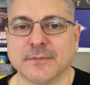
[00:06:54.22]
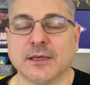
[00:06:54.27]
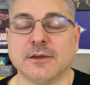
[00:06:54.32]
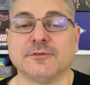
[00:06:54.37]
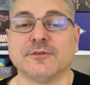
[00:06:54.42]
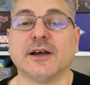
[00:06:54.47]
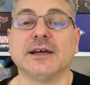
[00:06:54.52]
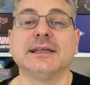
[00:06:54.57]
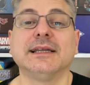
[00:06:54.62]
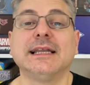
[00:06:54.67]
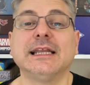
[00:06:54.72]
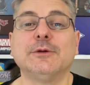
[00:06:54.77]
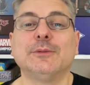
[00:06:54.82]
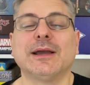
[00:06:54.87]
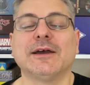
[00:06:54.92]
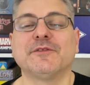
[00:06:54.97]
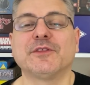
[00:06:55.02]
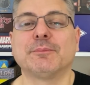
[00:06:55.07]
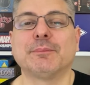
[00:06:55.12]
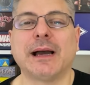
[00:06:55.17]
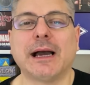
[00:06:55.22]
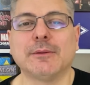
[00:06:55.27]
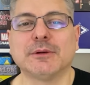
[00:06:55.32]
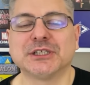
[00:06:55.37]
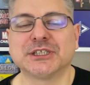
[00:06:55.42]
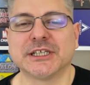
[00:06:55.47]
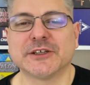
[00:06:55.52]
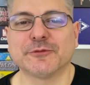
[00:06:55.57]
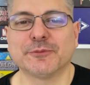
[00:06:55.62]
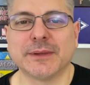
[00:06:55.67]
Finally we have the power
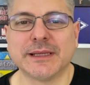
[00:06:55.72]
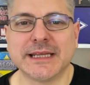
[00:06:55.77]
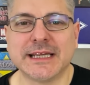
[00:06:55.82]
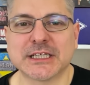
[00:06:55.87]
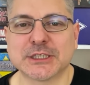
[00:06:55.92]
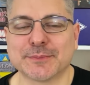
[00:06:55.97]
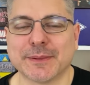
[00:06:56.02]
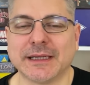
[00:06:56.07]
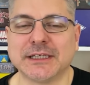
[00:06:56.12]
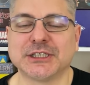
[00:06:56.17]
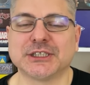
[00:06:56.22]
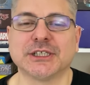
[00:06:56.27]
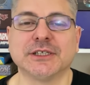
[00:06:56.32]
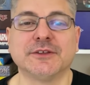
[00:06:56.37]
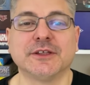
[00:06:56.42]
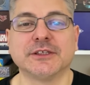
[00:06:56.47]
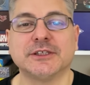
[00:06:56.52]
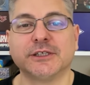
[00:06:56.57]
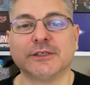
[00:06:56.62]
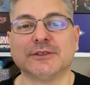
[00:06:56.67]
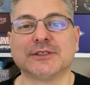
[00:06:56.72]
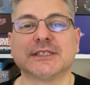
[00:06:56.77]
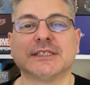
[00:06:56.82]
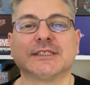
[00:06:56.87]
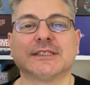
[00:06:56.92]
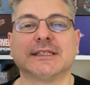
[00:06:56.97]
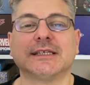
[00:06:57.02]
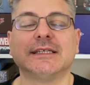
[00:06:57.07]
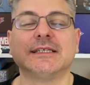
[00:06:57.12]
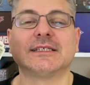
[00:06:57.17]
shift mini expansion that uses
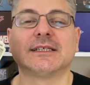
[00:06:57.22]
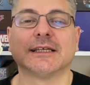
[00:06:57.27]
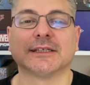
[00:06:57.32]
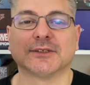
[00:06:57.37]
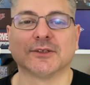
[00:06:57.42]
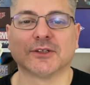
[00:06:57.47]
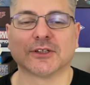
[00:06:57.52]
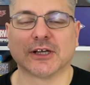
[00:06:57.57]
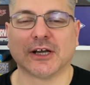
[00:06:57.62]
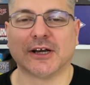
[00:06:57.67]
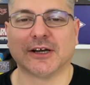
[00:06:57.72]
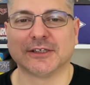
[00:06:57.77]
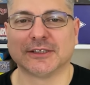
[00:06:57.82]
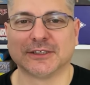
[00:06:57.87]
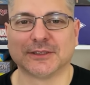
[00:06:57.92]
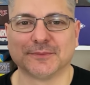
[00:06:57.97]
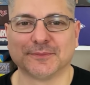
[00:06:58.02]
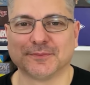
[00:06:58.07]
these little cards.